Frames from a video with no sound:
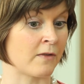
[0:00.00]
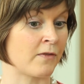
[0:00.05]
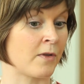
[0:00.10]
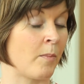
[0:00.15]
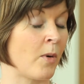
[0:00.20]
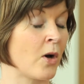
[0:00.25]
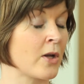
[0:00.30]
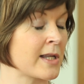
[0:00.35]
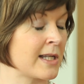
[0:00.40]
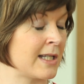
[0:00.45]
of the
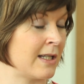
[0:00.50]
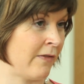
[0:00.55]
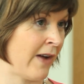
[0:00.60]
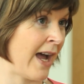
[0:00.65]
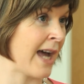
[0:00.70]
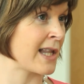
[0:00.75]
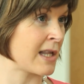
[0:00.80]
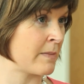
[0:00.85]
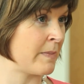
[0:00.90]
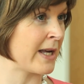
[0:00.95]
positive
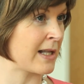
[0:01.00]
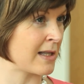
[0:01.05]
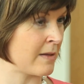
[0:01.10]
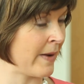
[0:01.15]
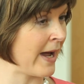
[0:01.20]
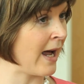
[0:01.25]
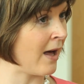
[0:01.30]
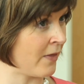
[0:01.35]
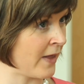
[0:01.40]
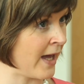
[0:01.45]
aspects
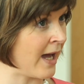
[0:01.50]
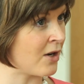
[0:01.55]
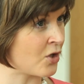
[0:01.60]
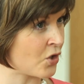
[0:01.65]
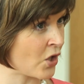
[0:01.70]
about that